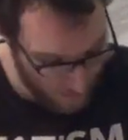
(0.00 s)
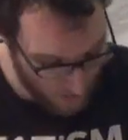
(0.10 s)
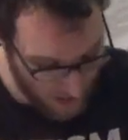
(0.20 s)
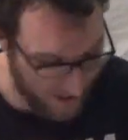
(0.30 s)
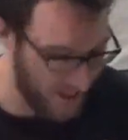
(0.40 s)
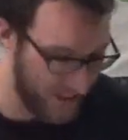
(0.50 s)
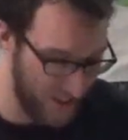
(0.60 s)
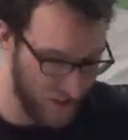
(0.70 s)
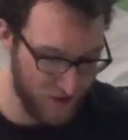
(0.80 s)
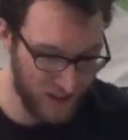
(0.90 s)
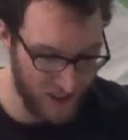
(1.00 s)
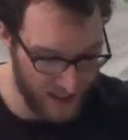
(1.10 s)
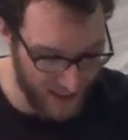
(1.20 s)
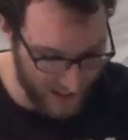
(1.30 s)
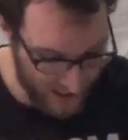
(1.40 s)
which I thought that was
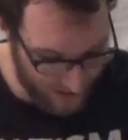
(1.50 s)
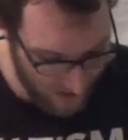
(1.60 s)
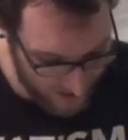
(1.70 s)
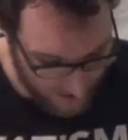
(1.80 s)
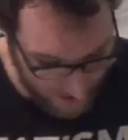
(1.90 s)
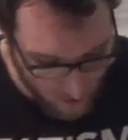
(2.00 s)
very uh, interesting.